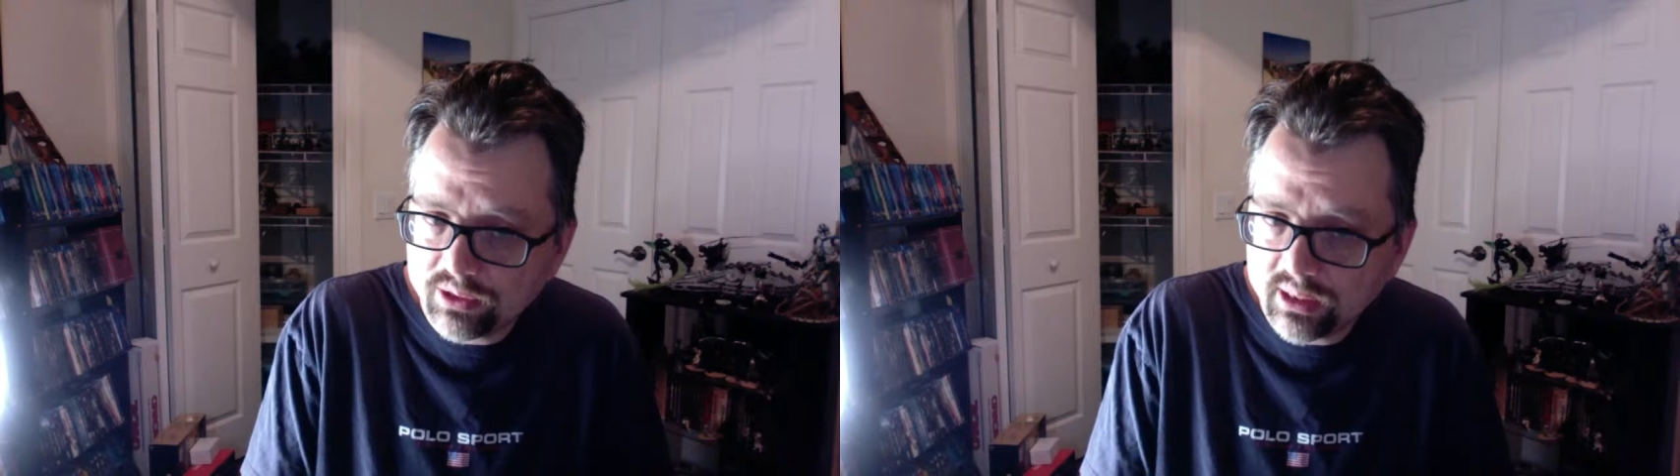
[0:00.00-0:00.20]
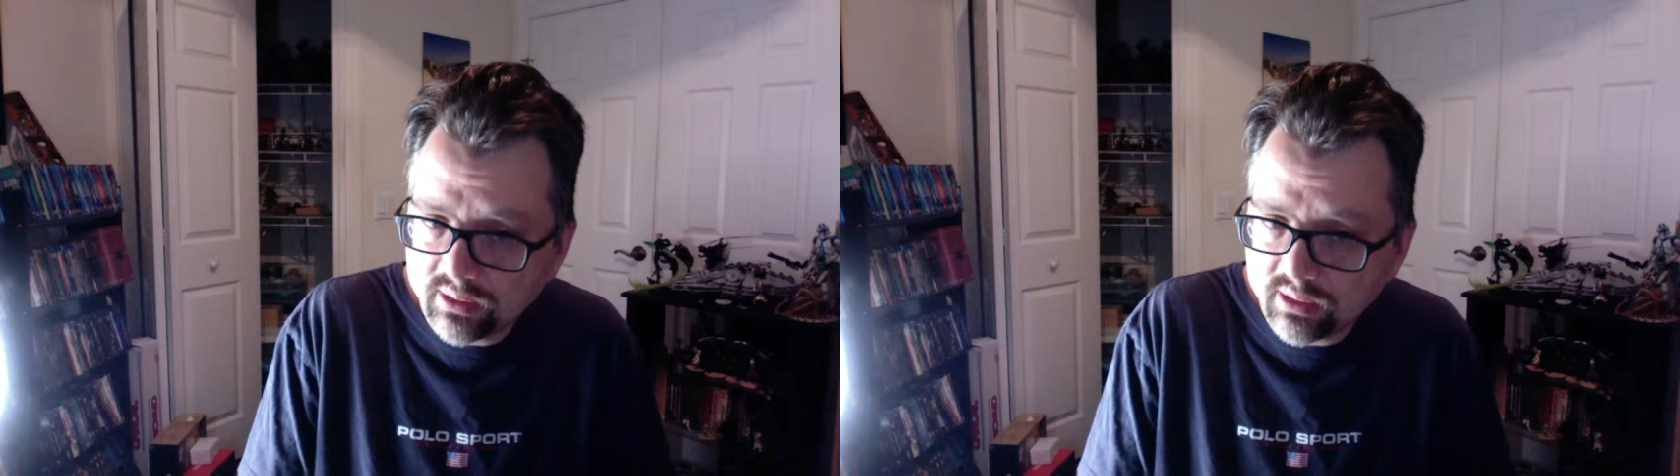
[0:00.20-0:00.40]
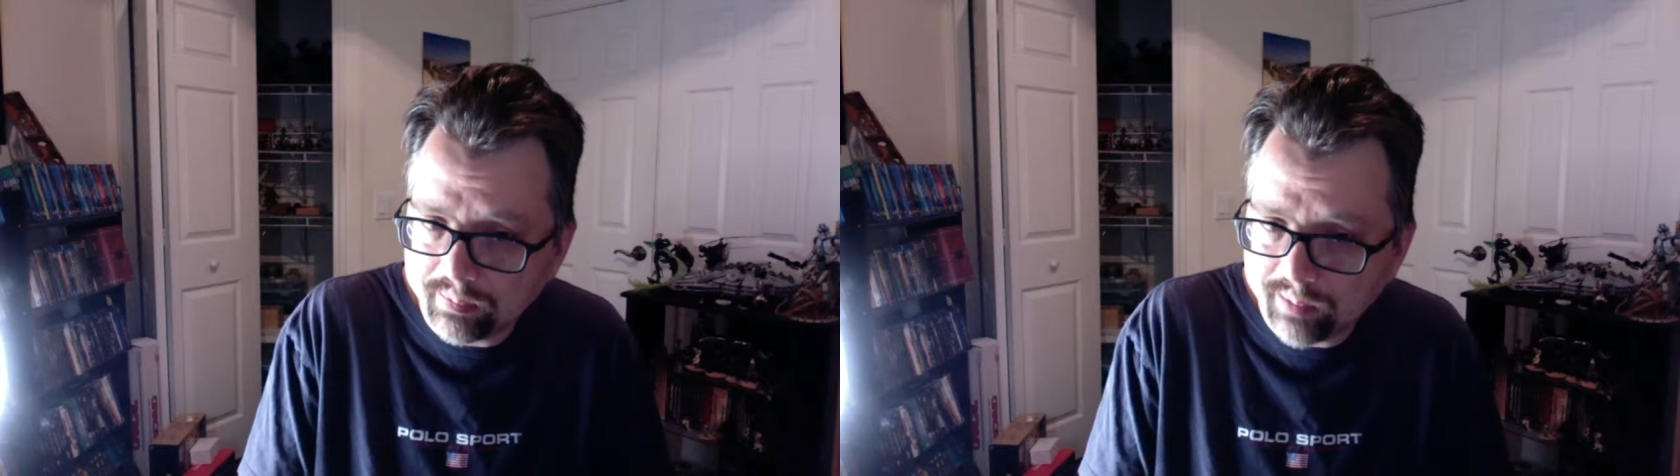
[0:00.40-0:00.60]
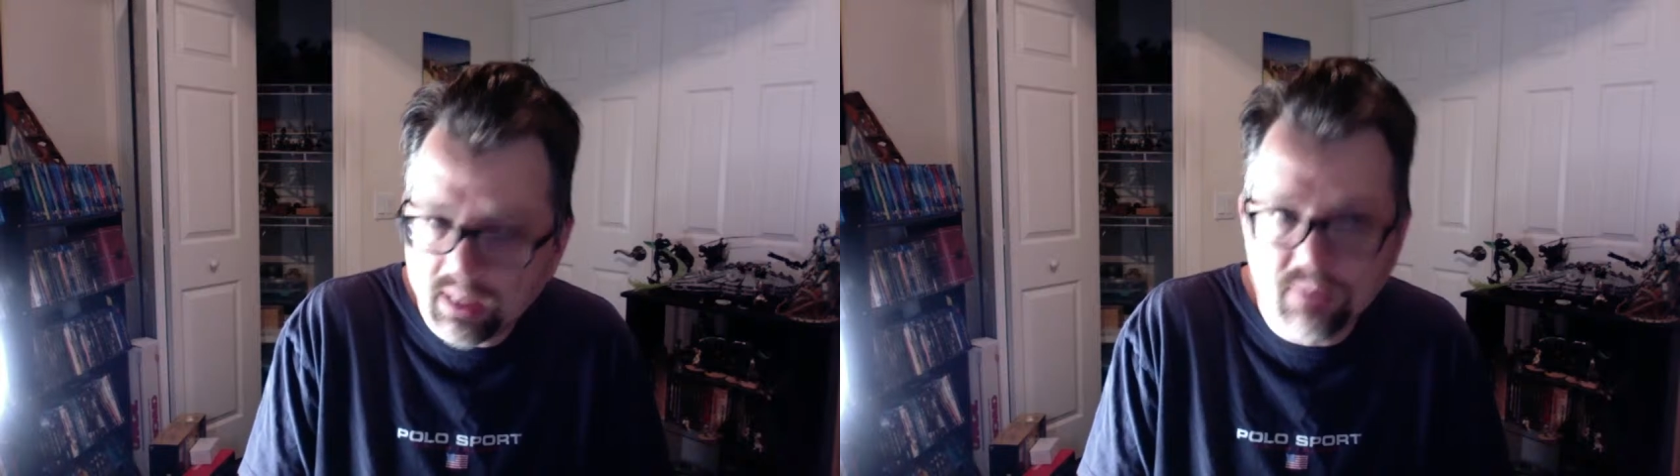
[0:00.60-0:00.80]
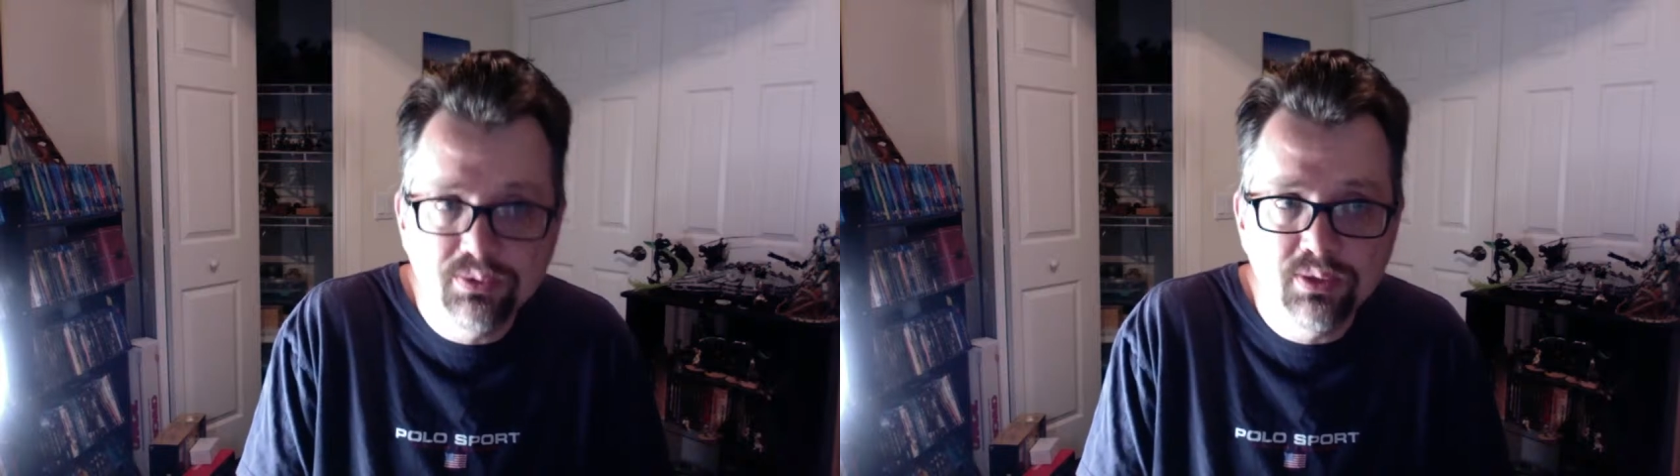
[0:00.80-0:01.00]
he is
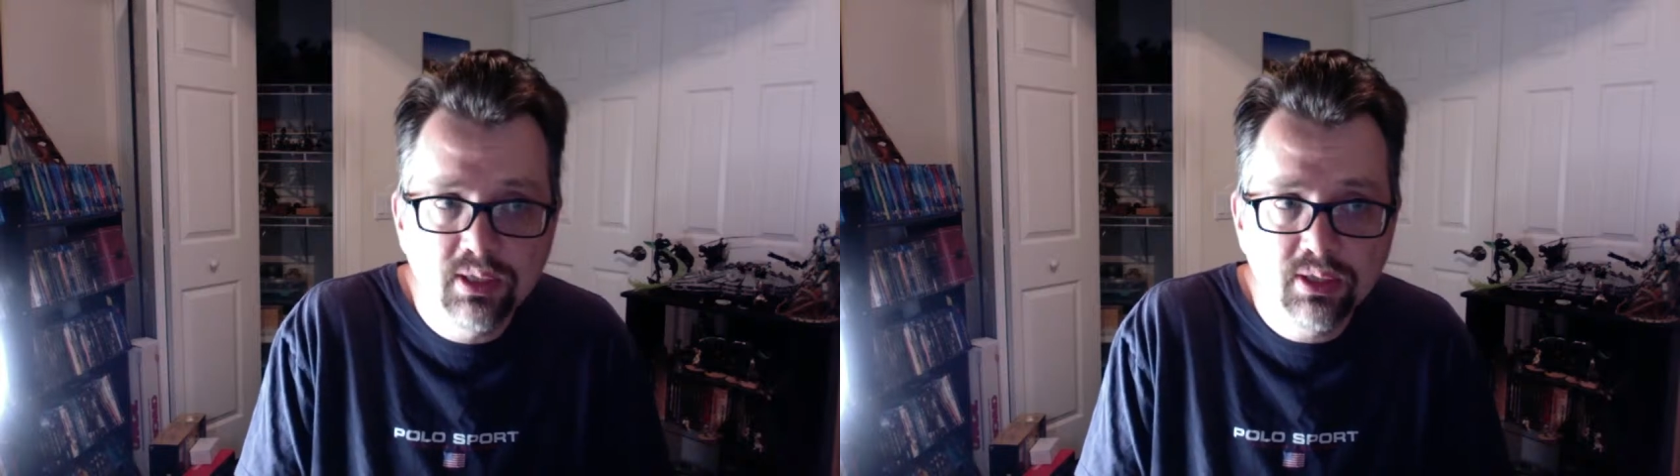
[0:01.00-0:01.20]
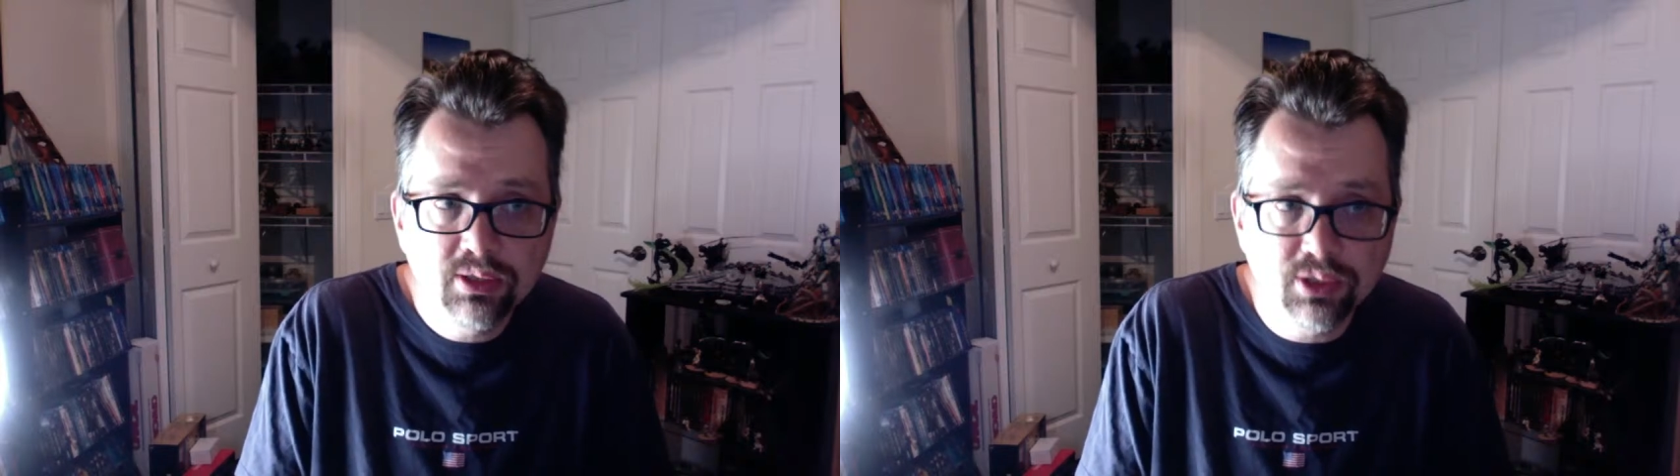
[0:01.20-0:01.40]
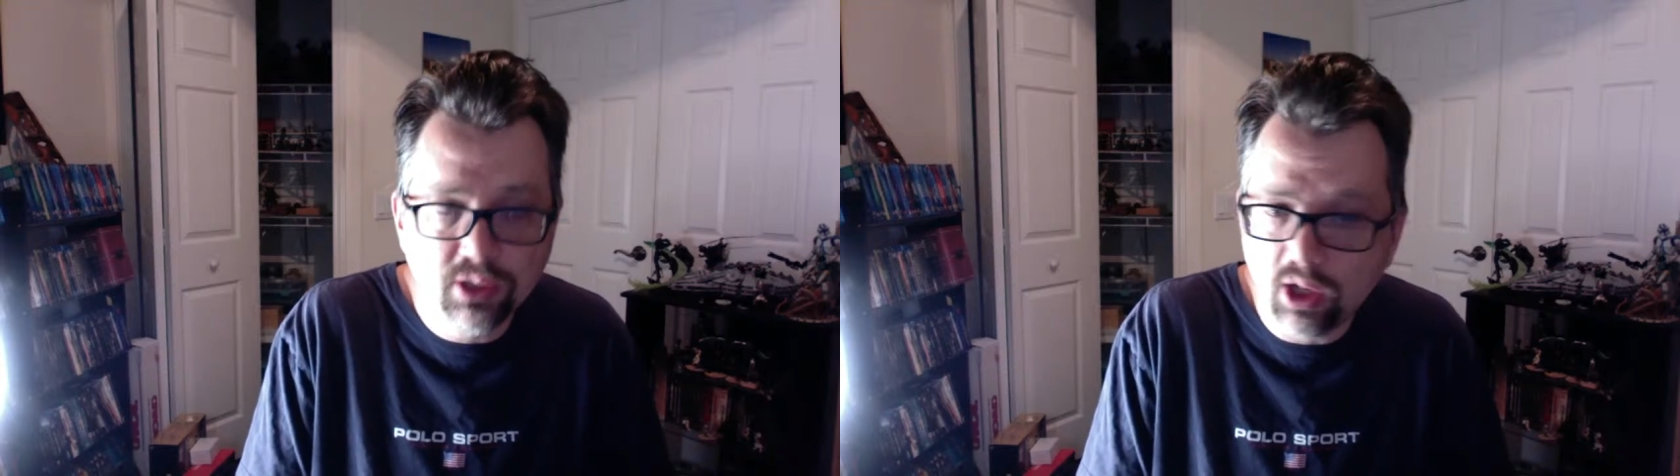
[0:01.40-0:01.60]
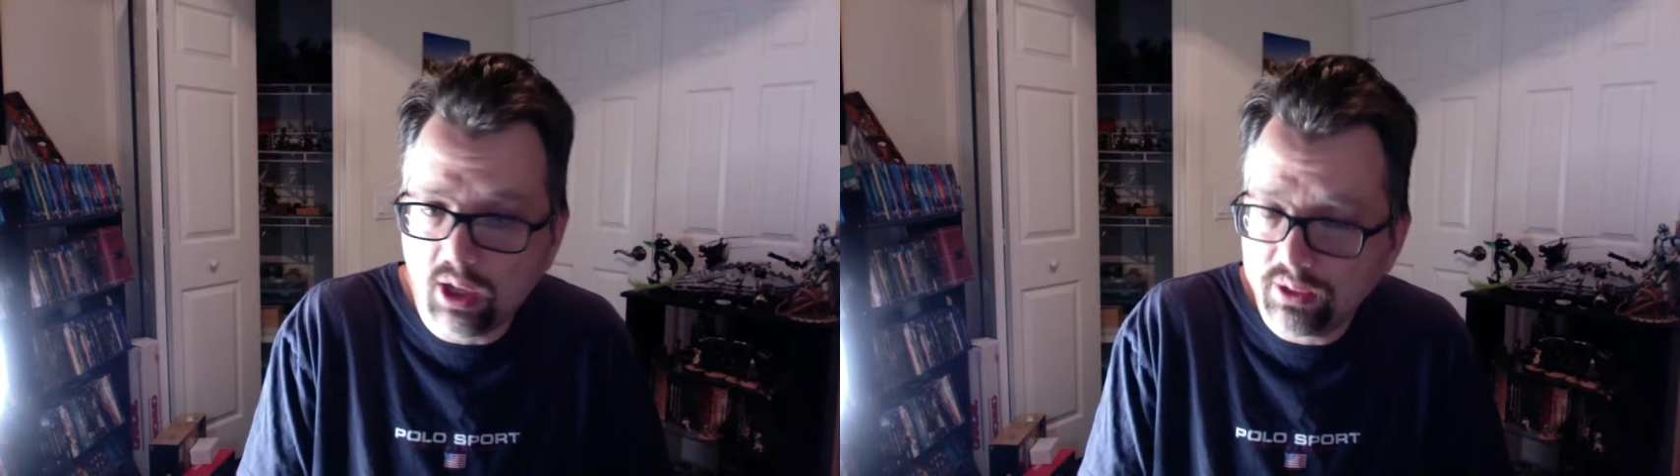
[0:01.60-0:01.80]
above the law.